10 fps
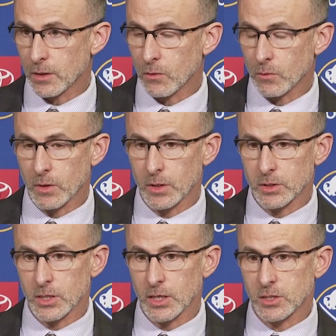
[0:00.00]

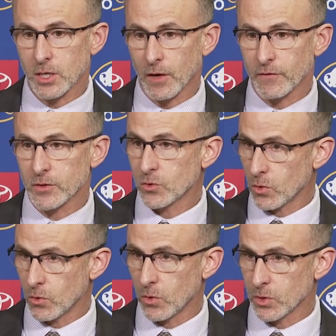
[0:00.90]
It's tough to
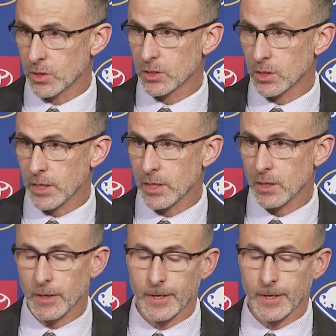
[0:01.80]
score goals in this league.